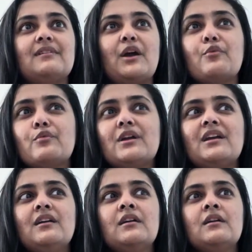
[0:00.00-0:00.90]

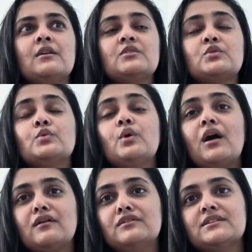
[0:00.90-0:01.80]
every 2
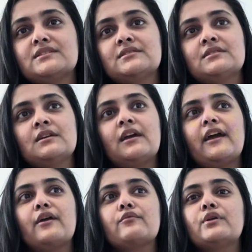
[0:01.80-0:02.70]
hours,
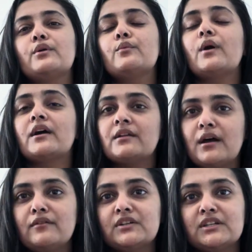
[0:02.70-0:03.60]
every 1
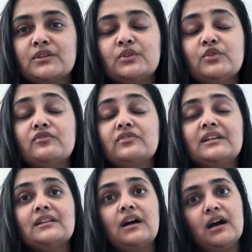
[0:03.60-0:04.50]
hour, you
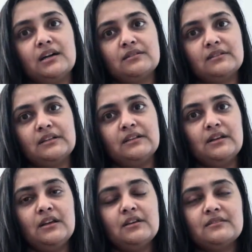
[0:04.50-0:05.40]
feel hungry,
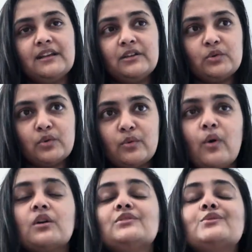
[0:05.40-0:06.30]
then you
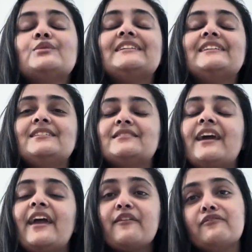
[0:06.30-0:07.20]
want to eat
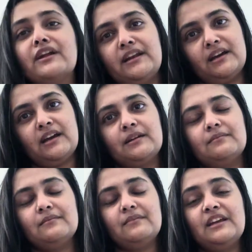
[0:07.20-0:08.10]
every time.
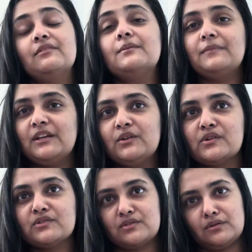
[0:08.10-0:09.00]
Even me
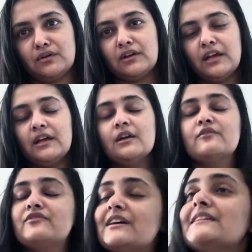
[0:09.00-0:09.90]
also,
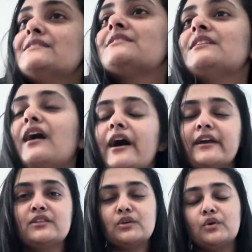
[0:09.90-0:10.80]
first
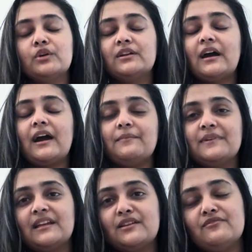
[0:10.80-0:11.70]
I thought I'm
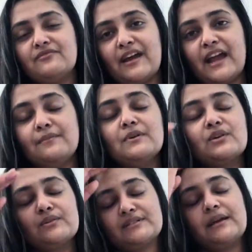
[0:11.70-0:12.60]
getting fat
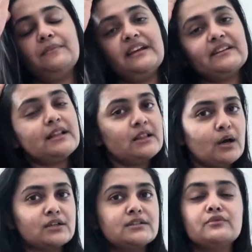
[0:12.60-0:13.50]
because I'm eating a
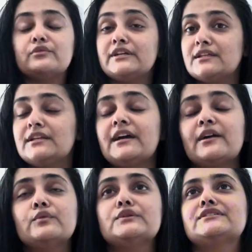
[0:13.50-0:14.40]
lot. Really,
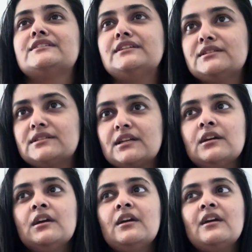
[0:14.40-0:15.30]
I was eating